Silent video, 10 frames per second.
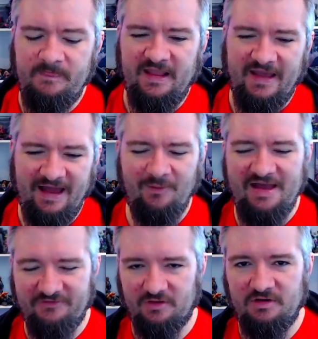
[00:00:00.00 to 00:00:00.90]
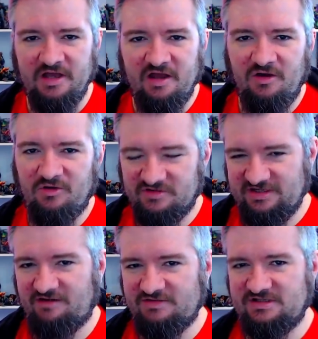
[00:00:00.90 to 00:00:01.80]
However, Horus
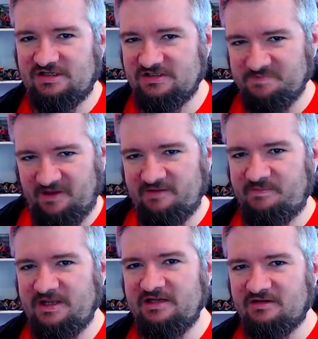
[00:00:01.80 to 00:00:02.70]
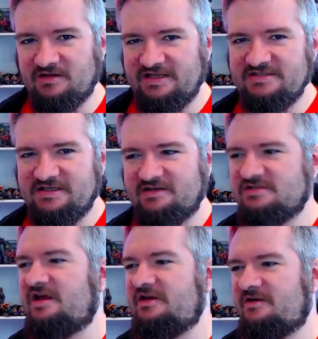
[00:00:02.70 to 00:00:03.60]
Heresy, despite being listed
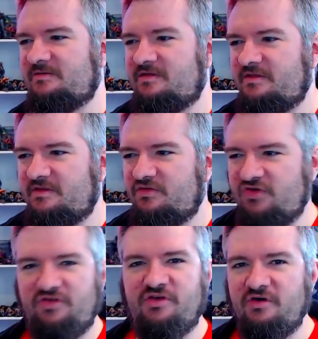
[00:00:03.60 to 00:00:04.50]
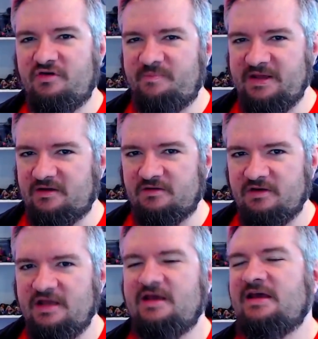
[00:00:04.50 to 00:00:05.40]
as like the third big un,
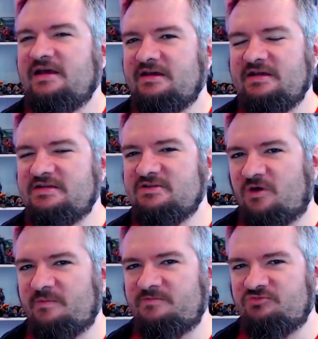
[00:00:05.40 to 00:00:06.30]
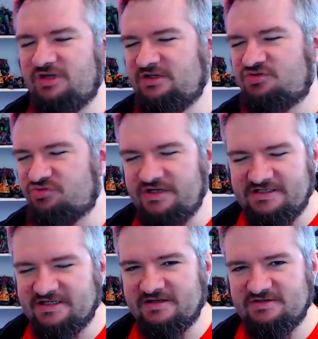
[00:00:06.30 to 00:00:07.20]
is not really
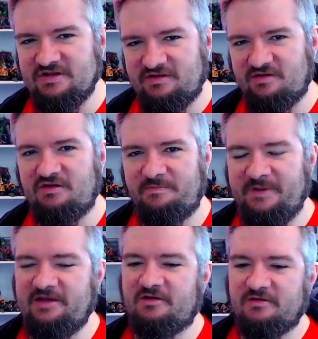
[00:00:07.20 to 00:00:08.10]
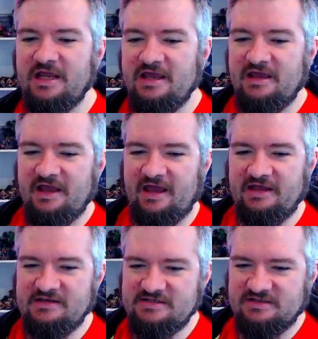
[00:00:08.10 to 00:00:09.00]
treated as the third big un.
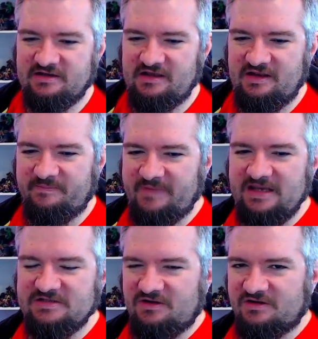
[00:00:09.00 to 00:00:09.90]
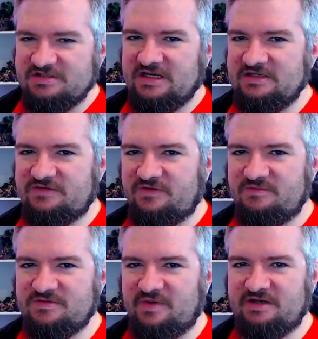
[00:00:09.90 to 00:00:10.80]
And it makes a lot of sense for
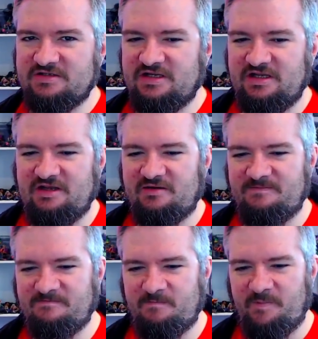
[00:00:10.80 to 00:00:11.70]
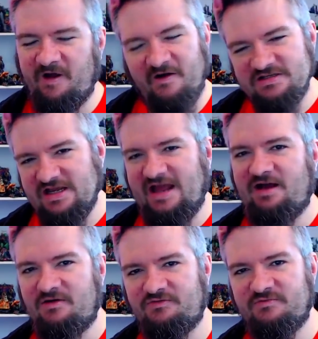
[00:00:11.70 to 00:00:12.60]
them to actually part it out from